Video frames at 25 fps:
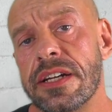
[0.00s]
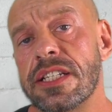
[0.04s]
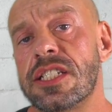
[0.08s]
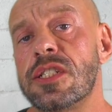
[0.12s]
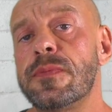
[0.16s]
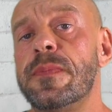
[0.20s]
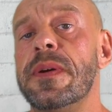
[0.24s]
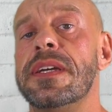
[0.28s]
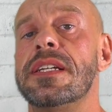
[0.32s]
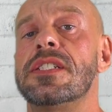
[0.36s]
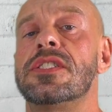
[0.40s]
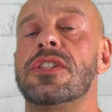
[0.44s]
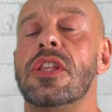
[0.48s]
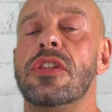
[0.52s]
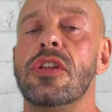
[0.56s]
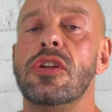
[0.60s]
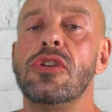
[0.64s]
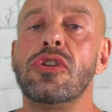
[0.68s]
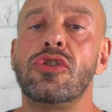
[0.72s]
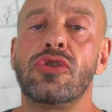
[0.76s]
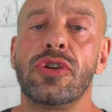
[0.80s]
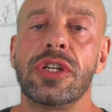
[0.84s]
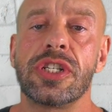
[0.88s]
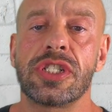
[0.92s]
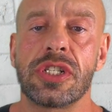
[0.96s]
I'd speak to the
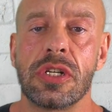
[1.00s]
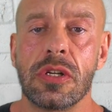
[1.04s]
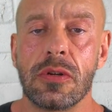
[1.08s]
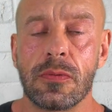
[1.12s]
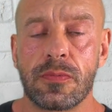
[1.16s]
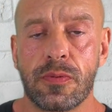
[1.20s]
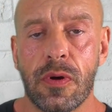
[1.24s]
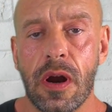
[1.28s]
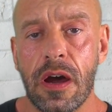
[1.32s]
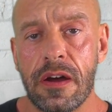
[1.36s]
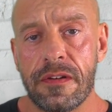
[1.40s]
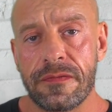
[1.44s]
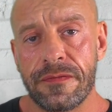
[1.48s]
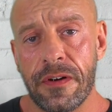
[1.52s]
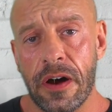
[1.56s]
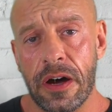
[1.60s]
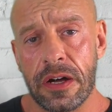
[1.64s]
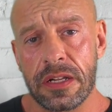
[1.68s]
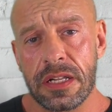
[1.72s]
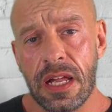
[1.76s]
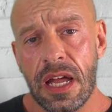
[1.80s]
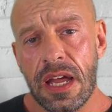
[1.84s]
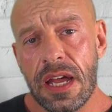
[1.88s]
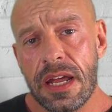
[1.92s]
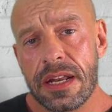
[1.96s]
nutritional
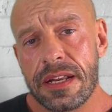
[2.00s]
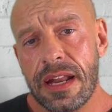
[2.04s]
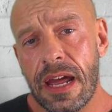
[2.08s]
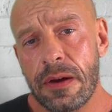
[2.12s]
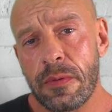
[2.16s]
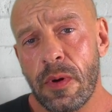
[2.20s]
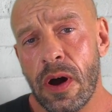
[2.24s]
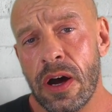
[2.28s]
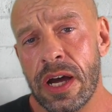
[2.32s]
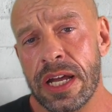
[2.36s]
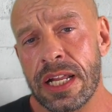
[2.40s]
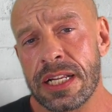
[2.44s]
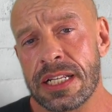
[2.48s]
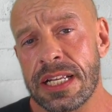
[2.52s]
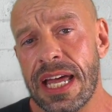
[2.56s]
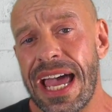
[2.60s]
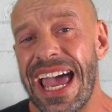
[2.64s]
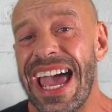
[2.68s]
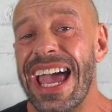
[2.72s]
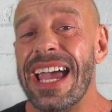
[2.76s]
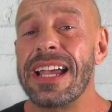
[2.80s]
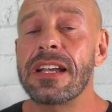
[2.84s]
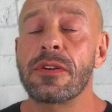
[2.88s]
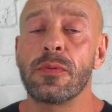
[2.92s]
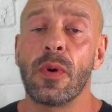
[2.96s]
profile. Now, while
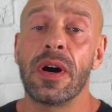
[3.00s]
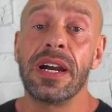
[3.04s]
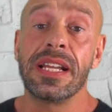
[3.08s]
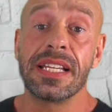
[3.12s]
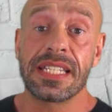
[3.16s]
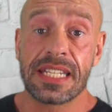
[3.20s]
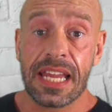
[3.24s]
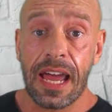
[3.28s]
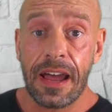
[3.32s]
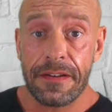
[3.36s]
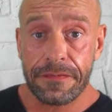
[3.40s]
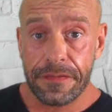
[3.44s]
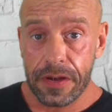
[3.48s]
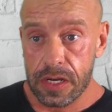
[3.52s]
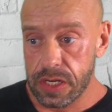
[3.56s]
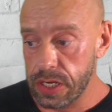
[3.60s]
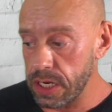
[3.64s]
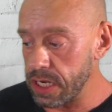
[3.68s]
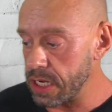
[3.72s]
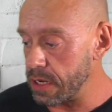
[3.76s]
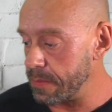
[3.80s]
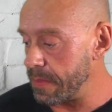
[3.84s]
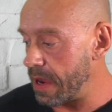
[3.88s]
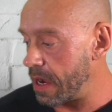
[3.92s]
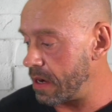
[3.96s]
egg whites have a
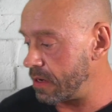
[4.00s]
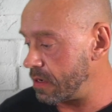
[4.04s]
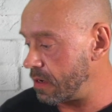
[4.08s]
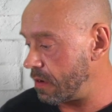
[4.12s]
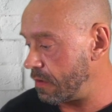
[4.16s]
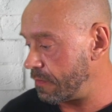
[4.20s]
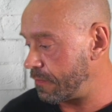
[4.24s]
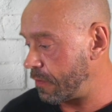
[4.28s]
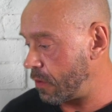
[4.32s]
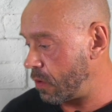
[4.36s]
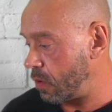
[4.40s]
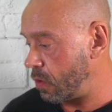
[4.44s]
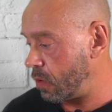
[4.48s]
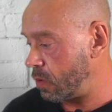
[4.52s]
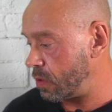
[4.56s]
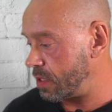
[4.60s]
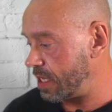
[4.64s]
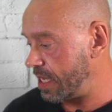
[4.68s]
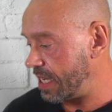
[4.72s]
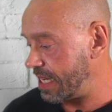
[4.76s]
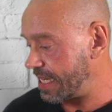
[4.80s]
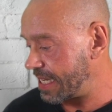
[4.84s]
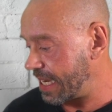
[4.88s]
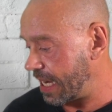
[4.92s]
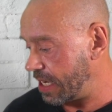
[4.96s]
good amount of all
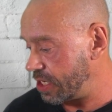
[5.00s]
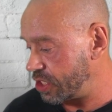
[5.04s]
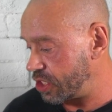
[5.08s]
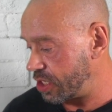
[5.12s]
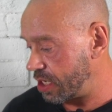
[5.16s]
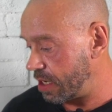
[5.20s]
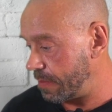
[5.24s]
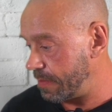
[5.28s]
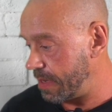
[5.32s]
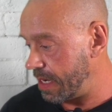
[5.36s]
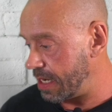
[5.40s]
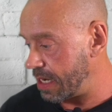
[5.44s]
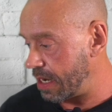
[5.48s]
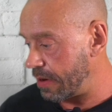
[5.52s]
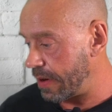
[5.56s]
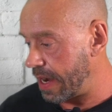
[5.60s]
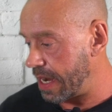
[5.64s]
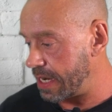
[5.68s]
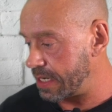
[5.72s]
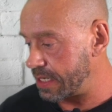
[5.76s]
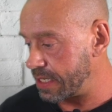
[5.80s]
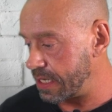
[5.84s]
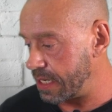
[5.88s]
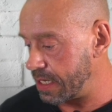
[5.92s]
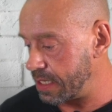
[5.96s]
the essential amino
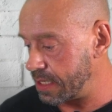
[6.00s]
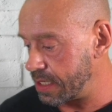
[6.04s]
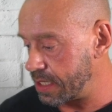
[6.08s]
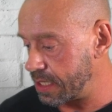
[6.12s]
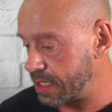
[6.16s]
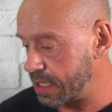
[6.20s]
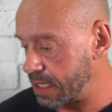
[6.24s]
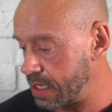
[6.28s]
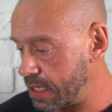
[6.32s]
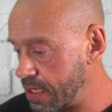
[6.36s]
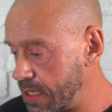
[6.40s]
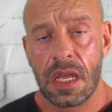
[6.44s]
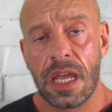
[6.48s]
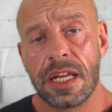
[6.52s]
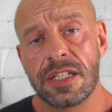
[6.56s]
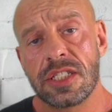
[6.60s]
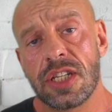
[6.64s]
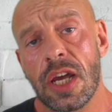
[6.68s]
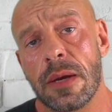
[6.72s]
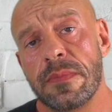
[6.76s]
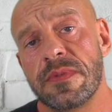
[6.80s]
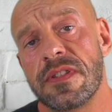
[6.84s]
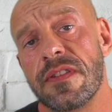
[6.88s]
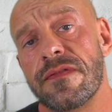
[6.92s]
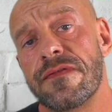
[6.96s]
acids, in
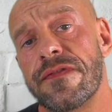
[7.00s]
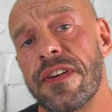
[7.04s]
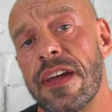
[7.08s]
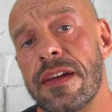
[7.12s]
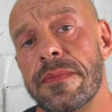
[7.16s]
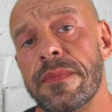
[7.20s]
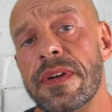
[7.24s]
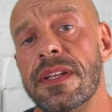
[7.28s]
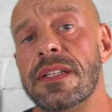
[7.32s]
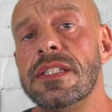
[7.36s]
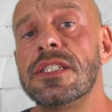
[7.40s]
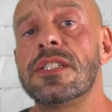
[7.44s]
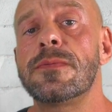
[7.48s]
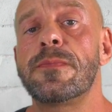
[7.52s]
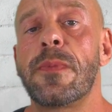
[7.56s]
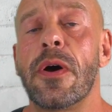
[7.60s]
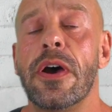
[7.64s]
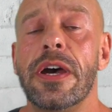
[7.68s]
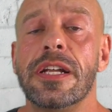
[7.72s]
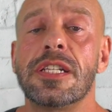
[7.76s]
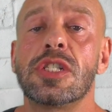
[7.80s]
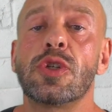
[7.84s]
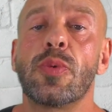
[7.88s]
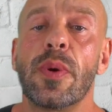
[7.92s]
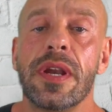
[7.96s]
terms of vitamins
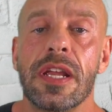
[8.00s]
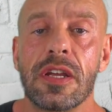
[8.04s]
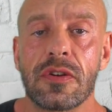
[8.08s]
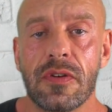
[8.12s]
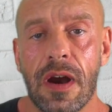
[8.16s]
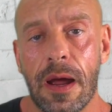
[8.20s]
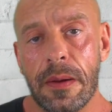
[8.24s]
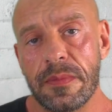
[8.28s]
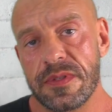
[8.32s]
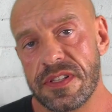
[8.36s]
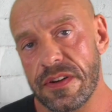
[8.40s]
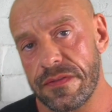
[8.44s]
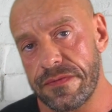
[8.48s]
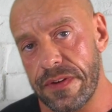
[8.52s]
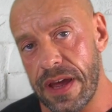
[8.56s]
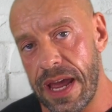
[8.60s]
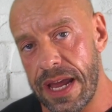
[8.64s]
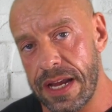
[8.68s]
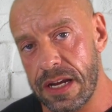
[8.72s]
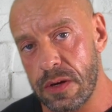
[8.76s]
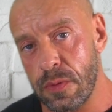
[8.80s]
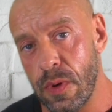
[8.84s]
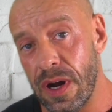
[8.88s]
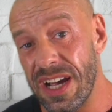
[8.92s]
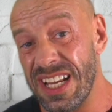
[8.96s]
per 20 grams of
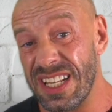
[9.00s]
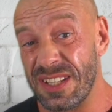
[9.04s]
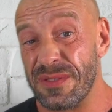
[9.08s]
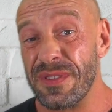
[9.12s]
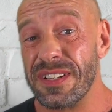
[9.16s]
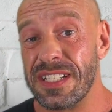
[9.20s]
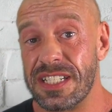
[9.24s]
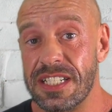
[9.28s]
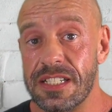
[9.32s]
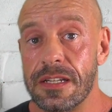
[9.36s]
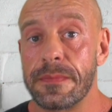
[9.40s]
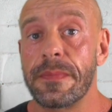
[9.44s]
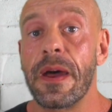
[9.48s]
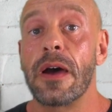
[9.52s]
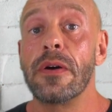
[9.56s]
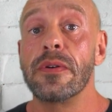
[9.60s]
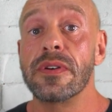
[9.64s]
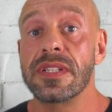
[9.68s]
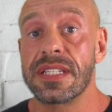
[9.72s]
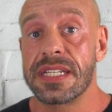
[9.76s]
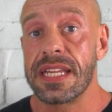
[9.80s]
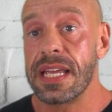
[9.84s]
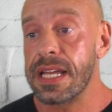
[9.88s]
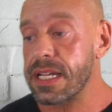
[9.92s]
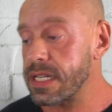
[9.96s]
egg whites, which is
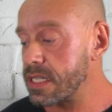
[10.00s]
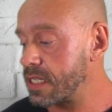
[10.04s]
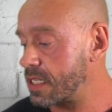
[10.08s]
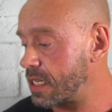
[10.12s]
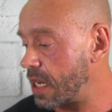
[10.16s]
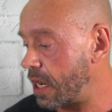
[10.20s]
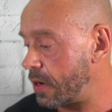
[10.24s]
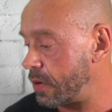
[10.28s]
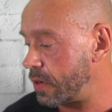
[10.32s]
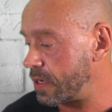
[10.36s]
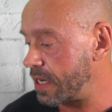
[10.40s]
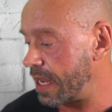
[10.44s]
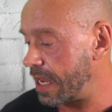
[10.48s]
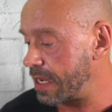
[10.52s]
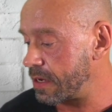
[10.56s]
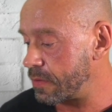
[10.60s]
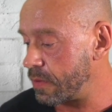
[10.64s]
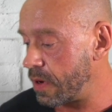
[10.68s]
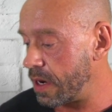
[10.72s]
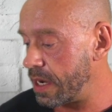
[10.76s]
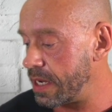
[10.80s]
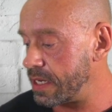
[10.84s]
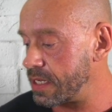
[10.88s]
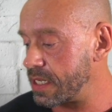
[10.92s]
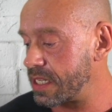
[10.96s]
about 6 total egg
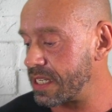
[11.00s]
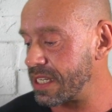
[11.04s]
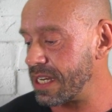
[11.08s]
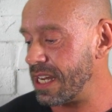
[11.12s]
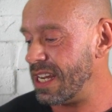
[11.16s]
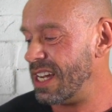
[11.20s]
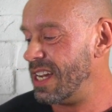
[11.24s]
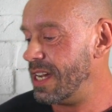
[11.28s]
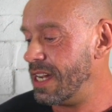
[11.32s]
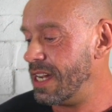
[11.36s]
whites,